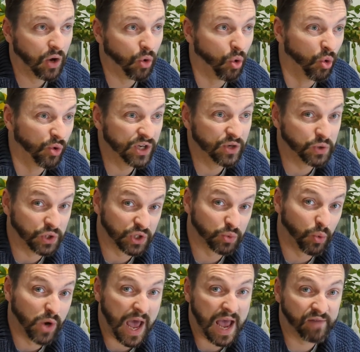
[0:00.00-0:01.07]
or you
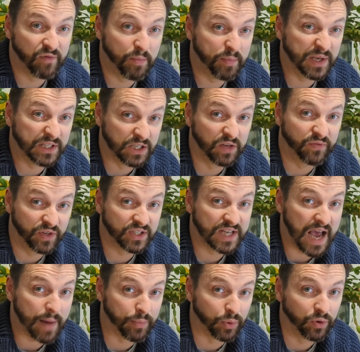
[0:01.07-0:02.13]
just want to have a bit of a
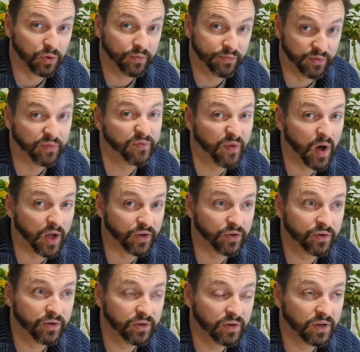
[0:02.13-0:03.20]
dabble for
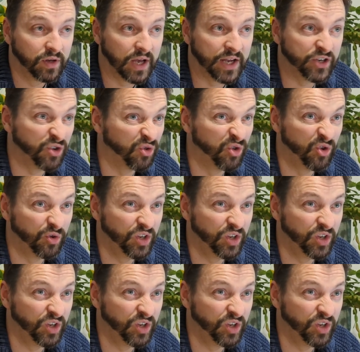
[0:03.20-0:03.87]
fun, and you're